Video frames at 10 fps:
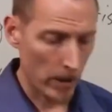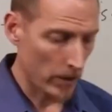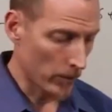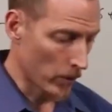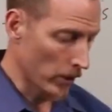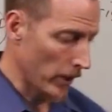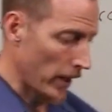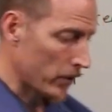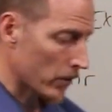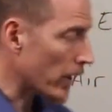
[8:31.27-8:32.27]
And the real
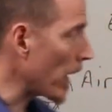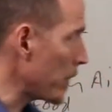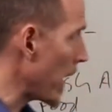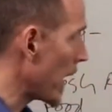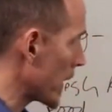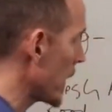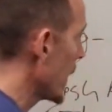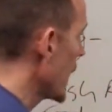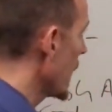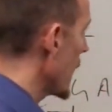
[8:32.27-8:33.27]
answer came back
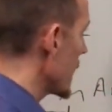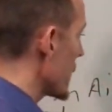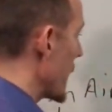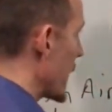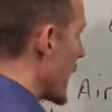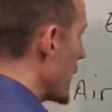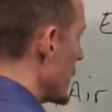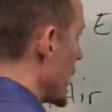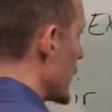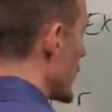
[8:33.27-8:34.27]
as about
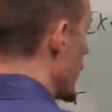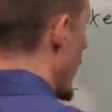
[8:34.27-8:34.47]
eight minutes a